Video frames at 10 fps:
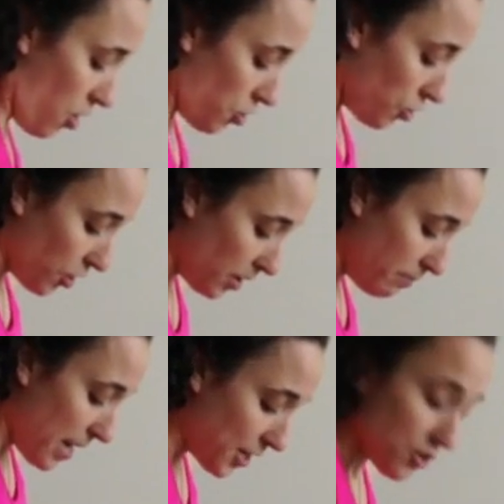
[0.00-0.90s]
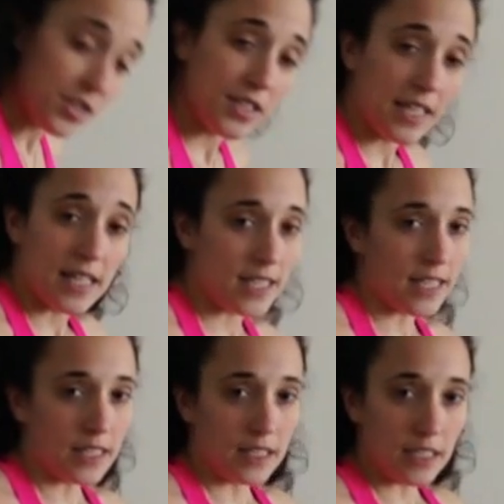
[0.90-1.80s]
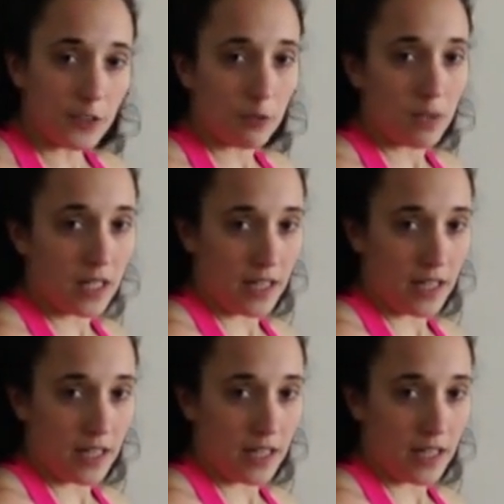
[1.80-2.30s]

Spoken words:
you're going to make your stance a little bit